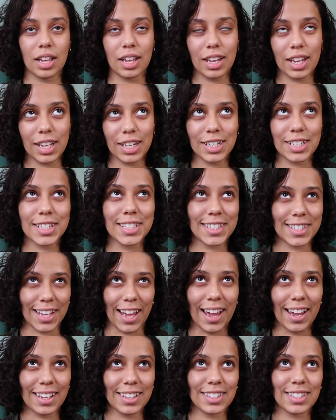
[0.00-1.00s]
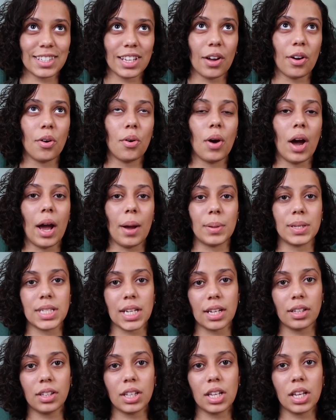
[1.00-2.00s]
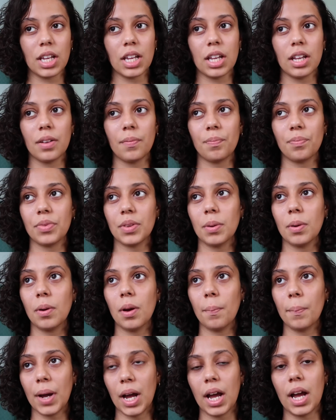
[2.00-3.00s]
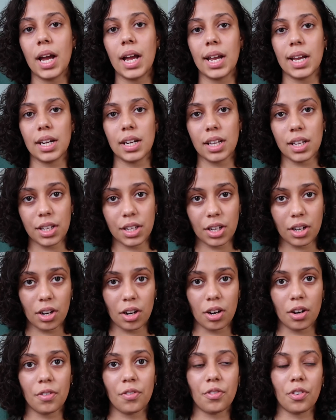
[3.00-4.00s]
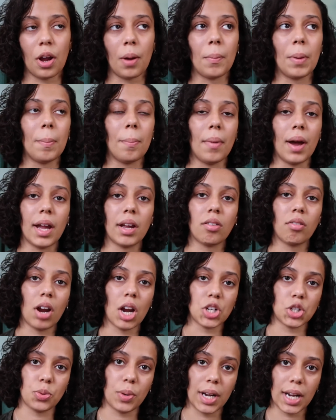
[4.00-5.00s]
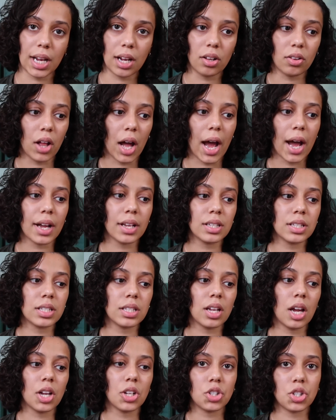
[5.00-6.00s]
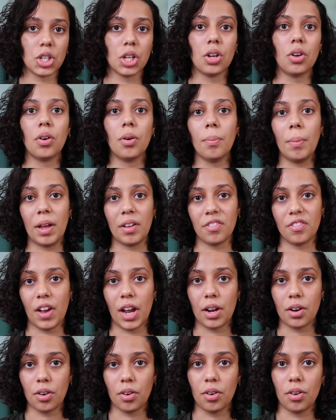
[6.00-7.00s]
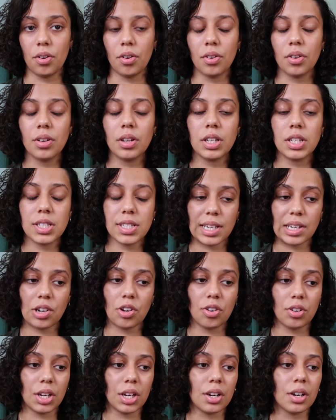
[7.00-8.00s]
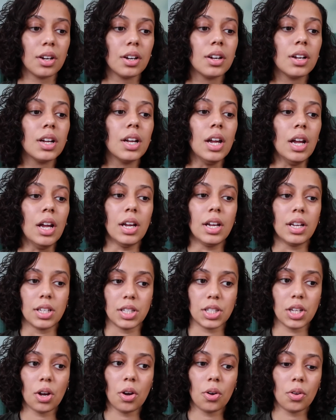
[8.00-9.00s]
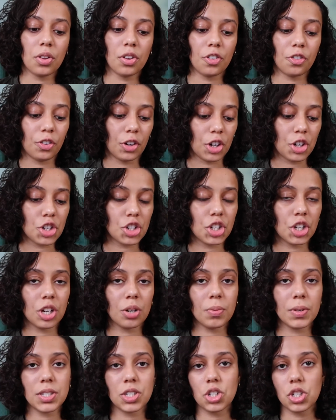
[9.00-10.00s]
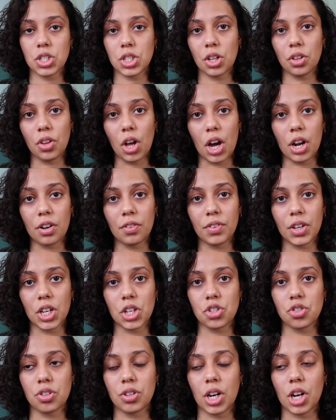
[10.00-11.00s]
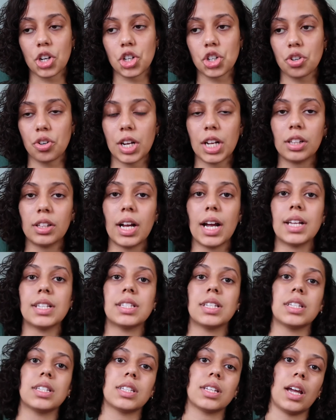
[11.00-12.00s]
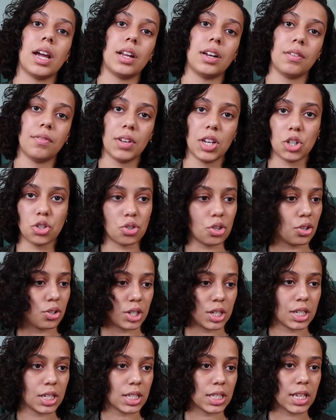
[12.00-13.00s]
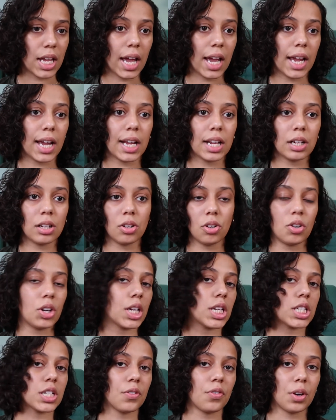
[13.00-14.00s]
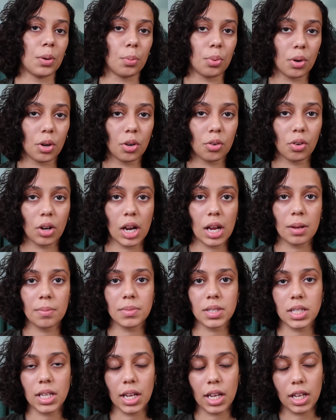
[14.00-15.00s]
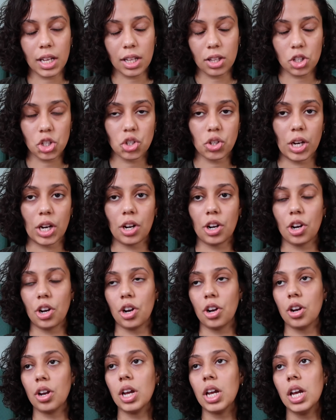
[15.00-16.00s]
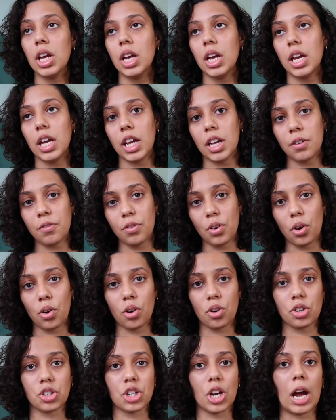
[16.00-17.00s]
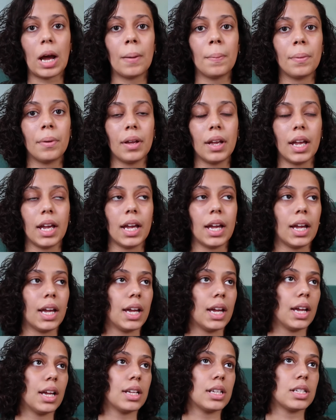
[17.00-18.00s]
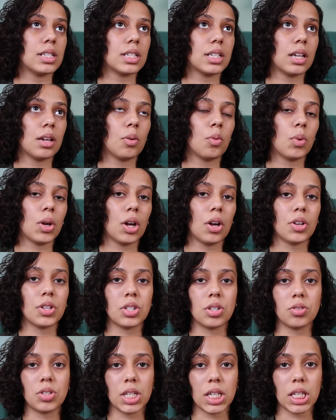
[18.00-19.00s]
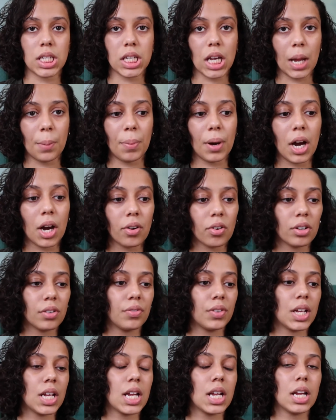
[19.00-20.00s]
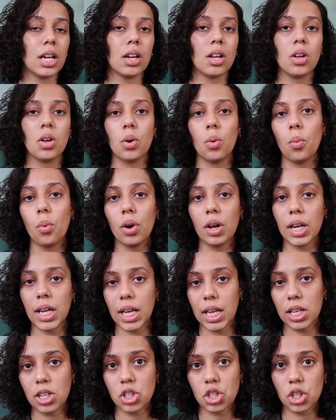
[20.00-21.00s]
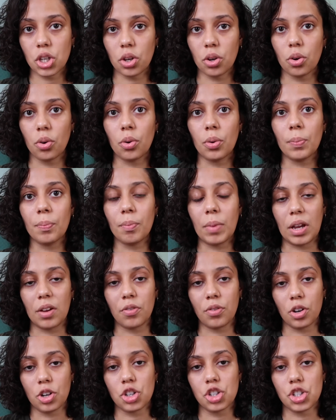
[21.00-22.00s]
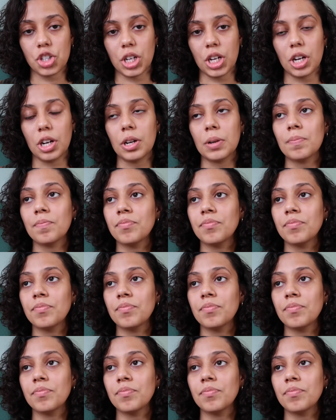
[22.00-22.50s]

in design. So I was technically behind a year from my graduating class until my final senior year. So the first year was just a lot of introductory classes, kind of intro to design, learning different programs like Illustrator and Photoshop. And we also did Typography 1 and 2 my first year.